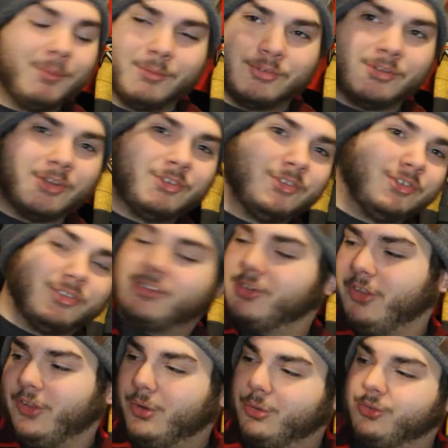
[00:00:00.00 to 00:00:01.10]
It was such just
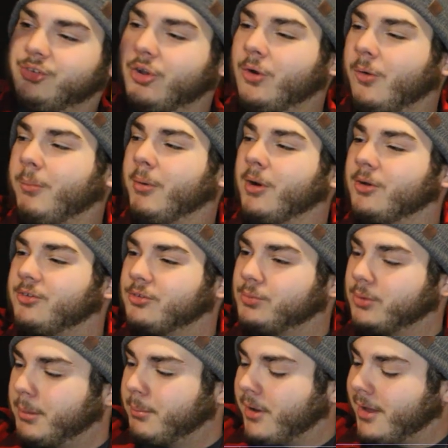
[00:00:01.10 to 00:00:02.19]
a little joke purchase
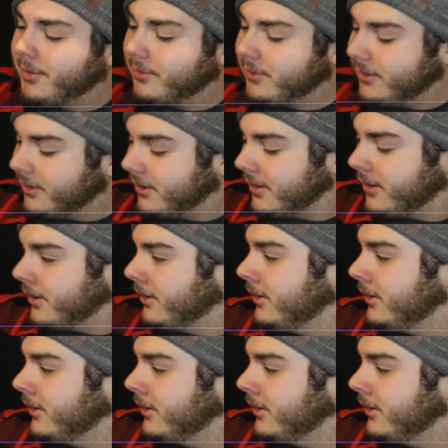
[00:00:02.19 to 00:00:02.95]
when I bought the